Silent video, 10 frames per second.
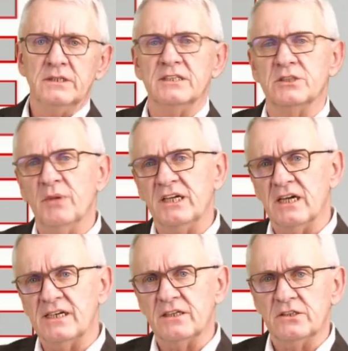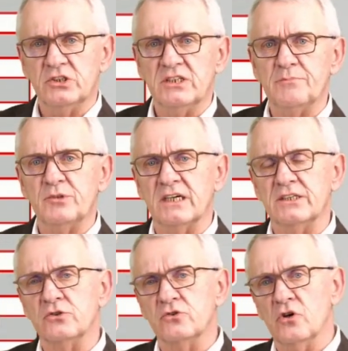There's the mechanical chapter
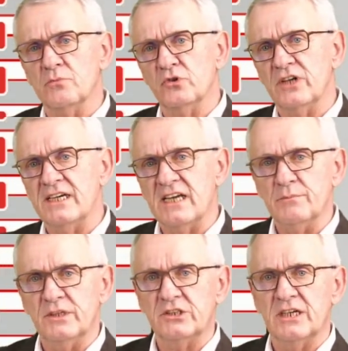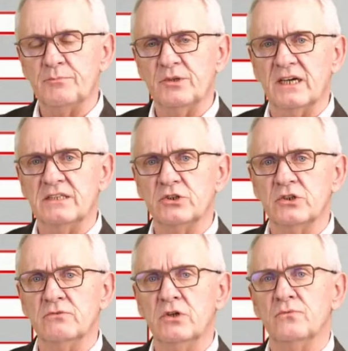and the thermodynamic chapter and
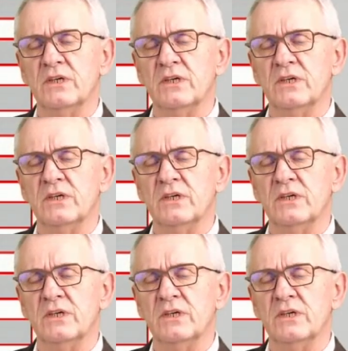so on.